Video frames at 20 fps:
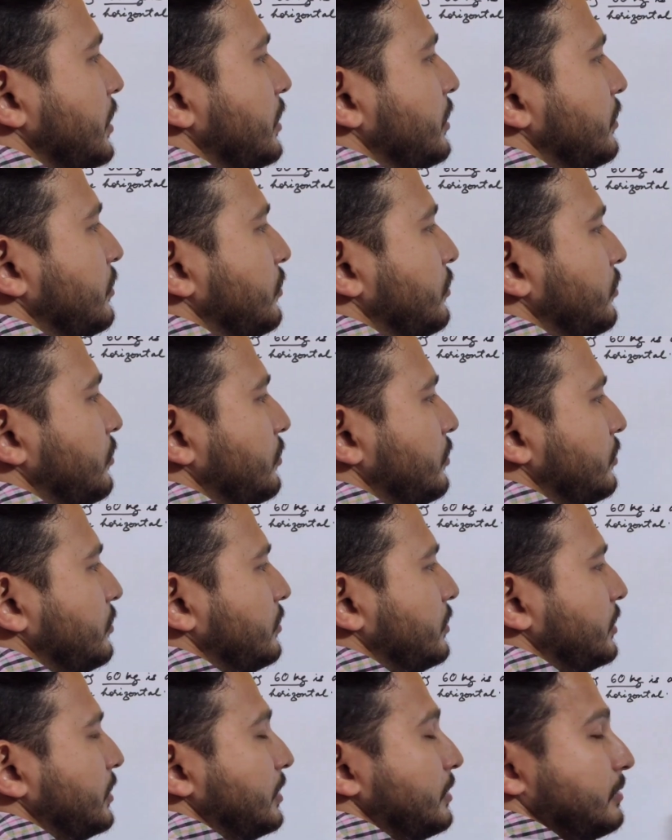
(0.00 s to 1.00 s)
ignore
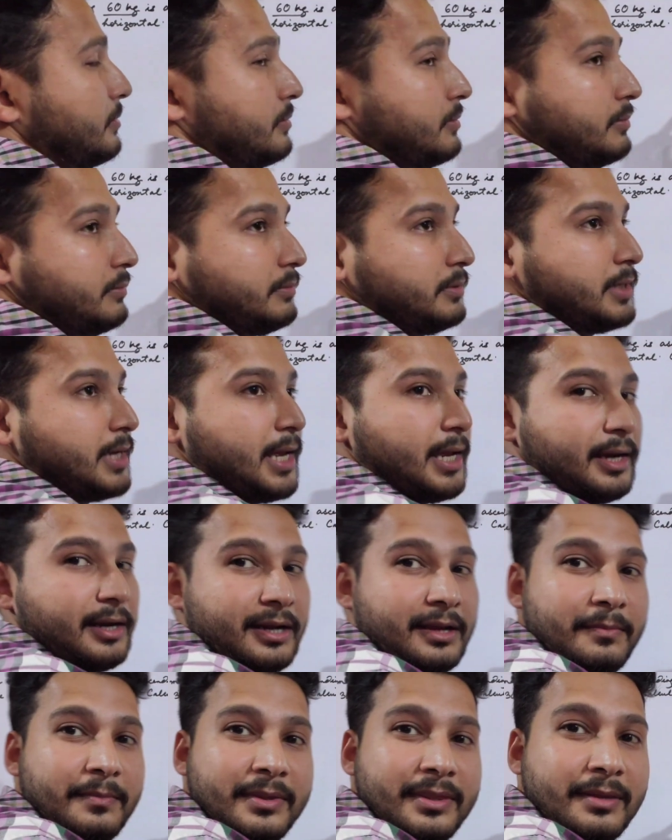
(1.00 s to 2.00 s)
the
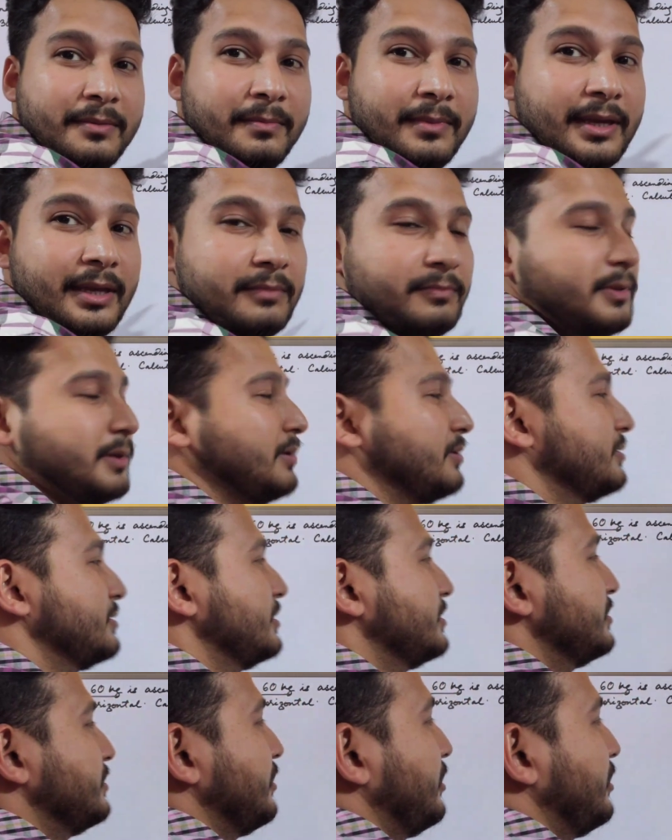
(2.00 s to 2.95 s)
diagram in the man because it's